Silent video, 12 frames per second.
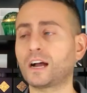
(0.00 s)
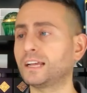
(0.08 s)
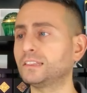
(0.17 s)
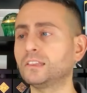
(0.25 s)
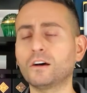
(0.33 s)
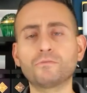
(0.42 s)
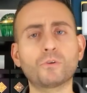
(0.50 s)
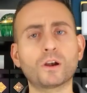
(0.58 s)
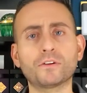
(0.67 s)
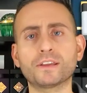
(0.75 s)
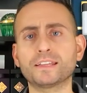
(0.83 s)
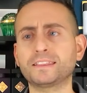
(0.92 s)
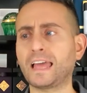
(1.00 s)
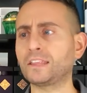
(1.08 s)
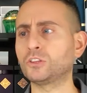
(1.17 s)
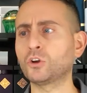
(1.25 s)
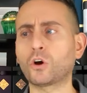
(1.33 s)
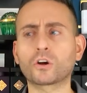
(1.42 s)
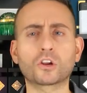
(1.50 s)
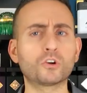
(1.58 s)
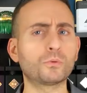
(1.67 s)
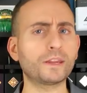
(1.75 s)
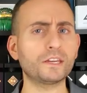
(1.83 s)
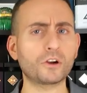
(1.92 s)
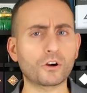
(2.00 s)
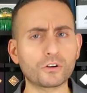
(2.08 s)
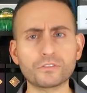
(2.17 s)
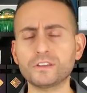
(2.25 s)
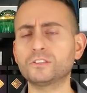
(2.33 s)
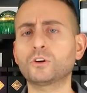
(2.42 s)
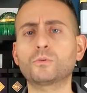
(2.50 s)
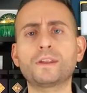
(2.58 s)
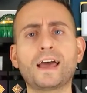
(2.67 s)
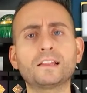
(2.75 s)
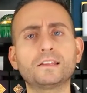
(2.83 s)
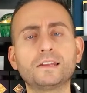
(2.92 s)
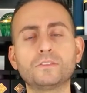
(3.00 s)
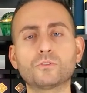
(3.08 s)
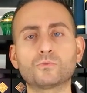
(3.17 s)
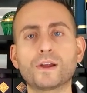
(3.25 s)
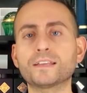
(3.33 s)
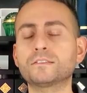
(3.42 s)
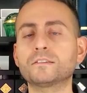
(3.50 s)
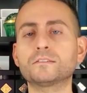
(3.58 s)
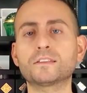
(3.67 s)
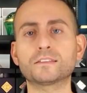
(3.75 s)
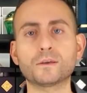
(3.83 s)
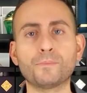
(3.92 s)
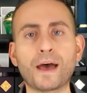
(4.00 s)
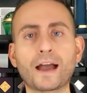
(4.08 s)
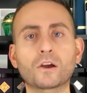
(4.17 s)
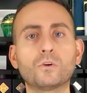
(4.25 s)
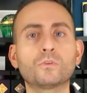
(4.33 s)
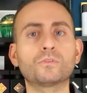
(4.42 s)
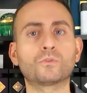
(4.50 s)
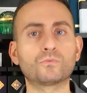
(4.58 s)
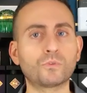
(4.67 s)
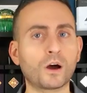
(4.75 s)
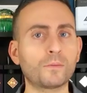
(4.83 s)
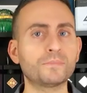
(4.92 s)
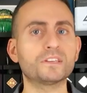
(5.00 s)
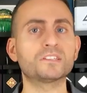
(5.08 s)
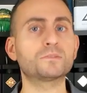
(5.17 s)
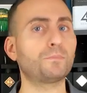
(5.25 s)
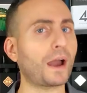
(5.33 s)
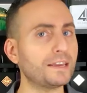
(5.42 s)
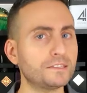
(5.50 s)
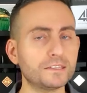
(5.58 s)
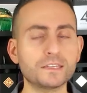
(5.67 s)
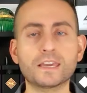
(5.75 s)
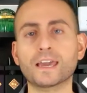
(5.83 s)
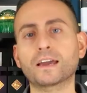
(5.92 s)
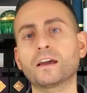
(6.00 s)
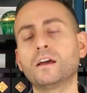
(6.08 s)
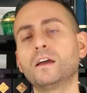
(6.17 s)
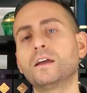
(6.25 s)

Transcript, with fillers: I love wearing it, that dark green earthy tonality, the resins, the tobacco, the rum, the spicy kick